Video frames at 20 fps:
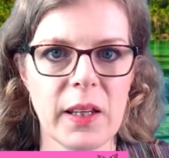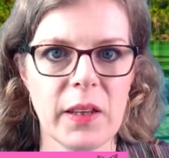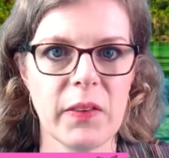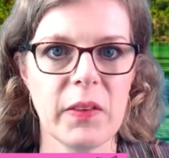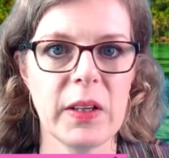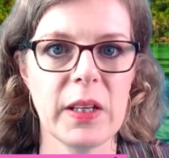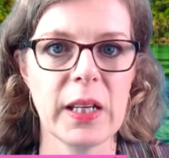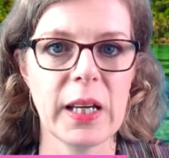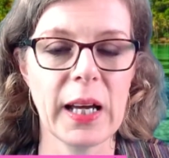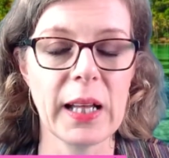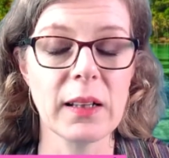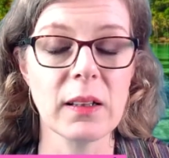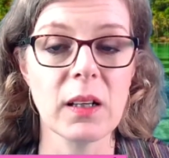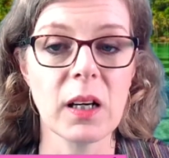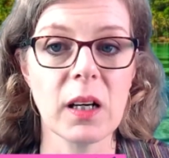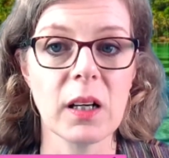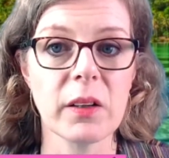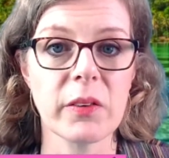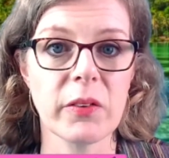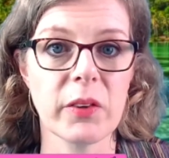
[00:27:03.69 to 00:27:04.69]
The
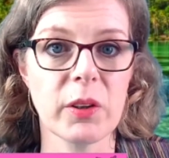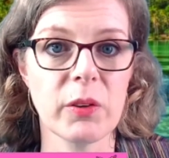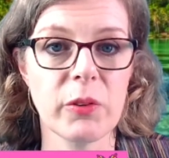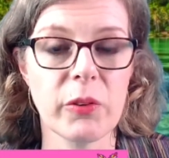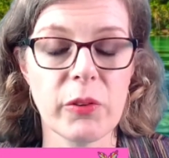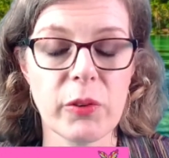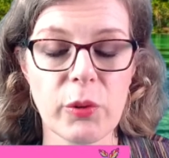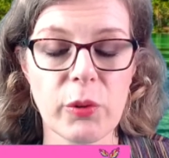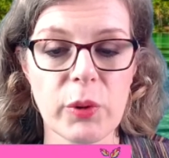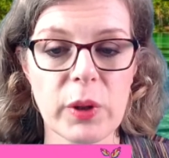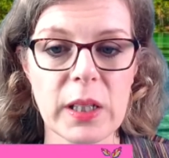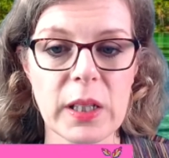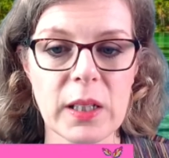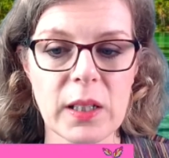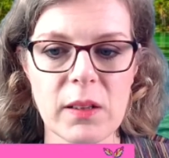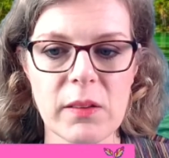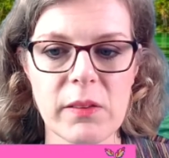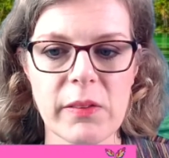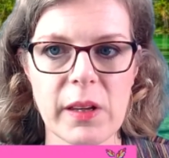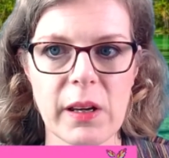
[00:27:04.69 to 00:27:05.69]
Elgato screen
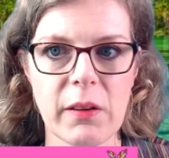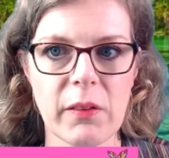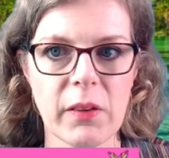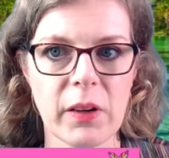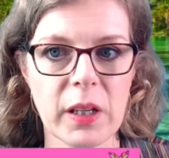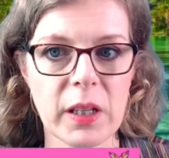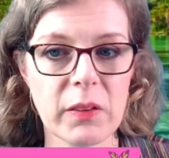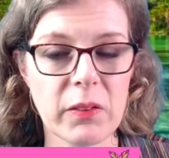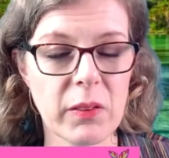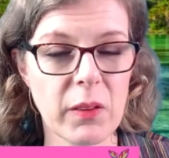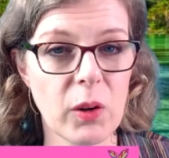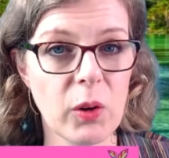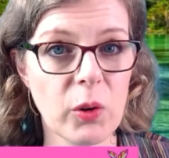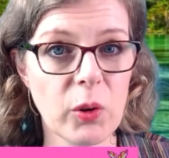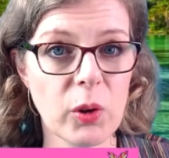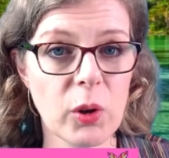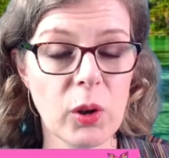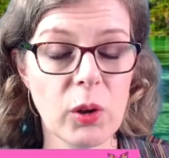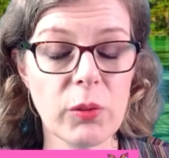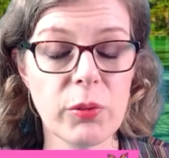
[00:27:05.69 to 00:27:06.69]
is there and it's
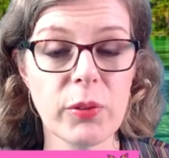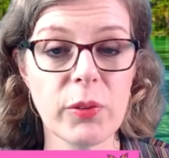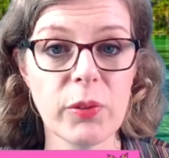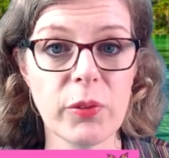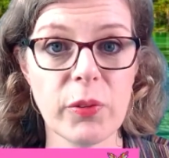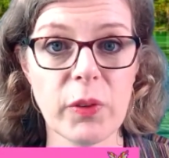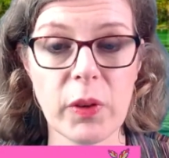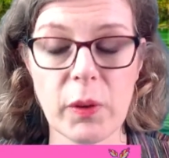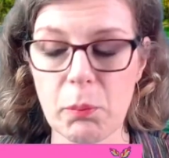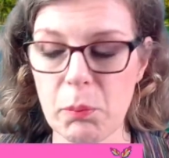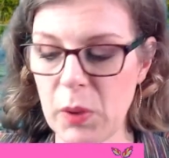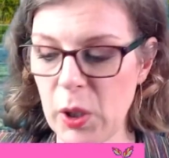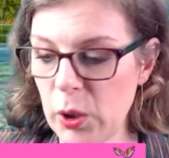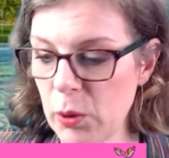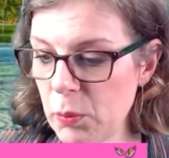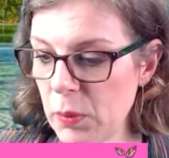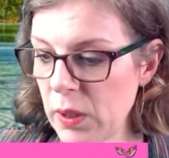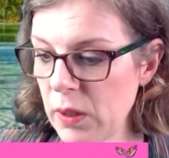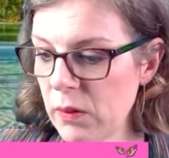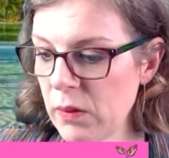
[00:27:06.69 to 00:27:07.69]
on offer for the
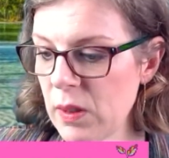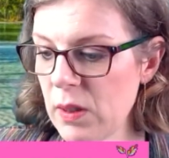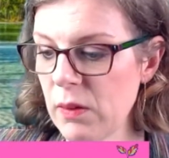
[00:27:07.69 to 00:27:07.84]
moment.